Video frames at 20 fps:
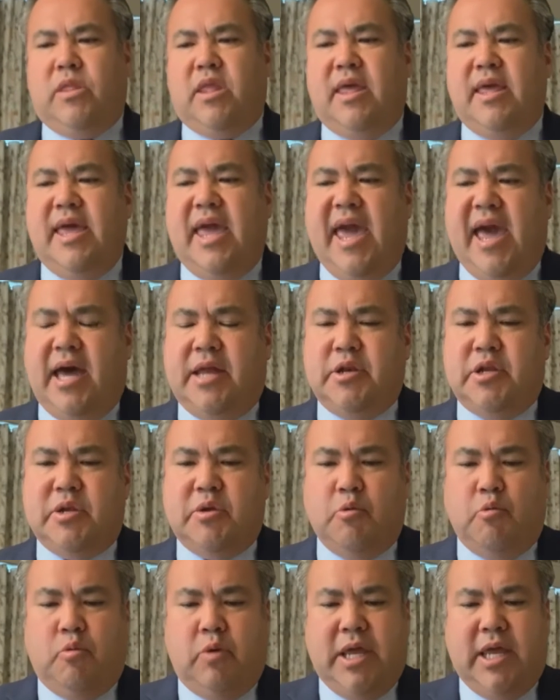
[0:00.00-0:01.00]
And
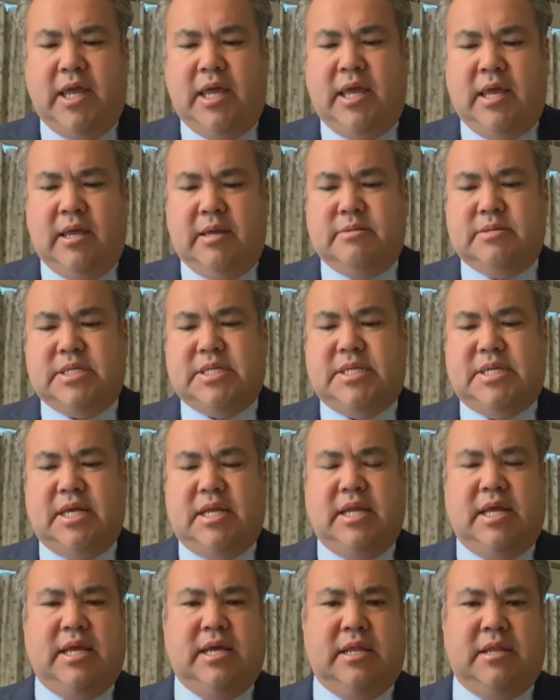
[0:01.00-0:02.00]
we sit
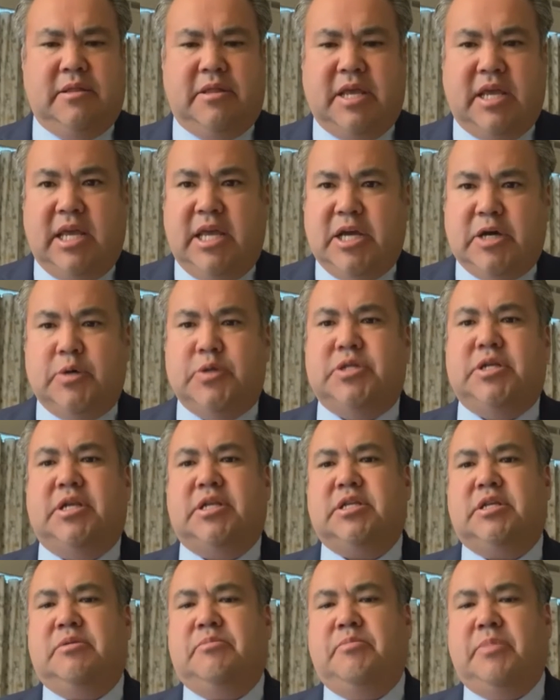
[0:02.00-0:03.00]
in the
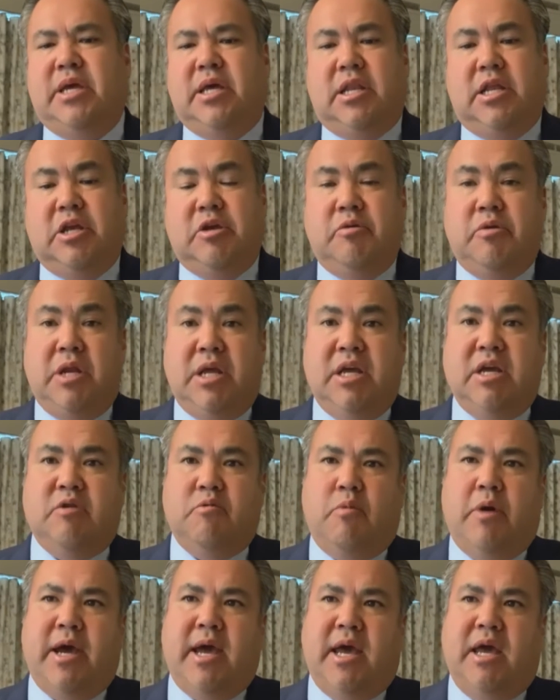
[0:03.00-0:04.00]
ecosystem in a unique
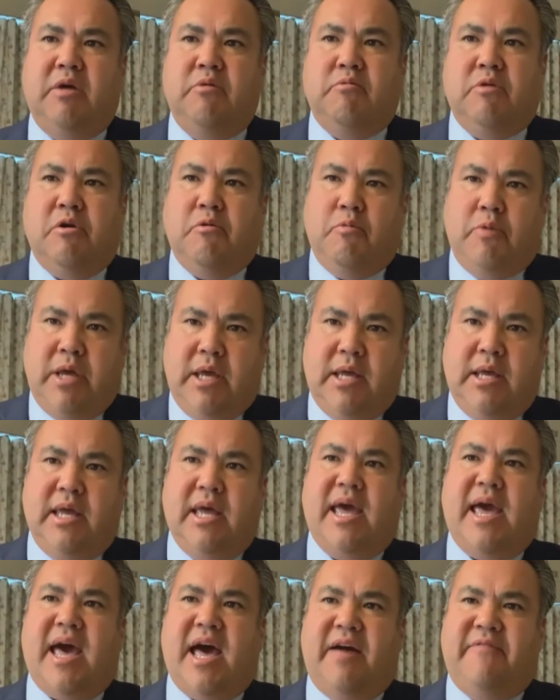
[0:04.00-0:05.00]
way where we
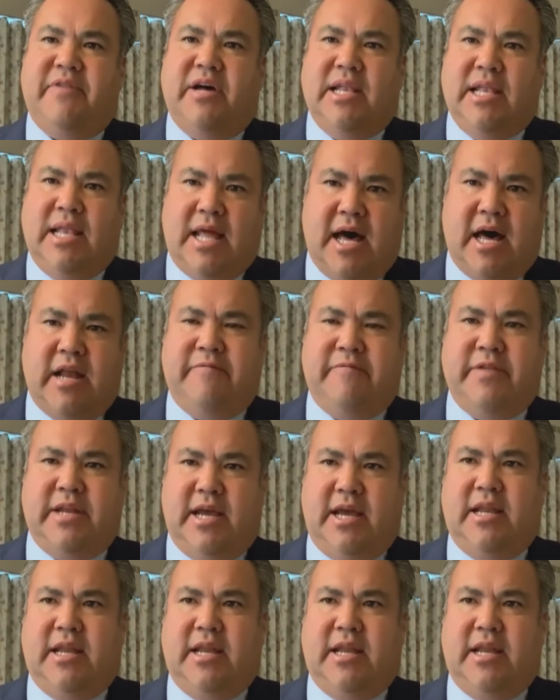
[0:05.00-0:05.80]
have a lot of data.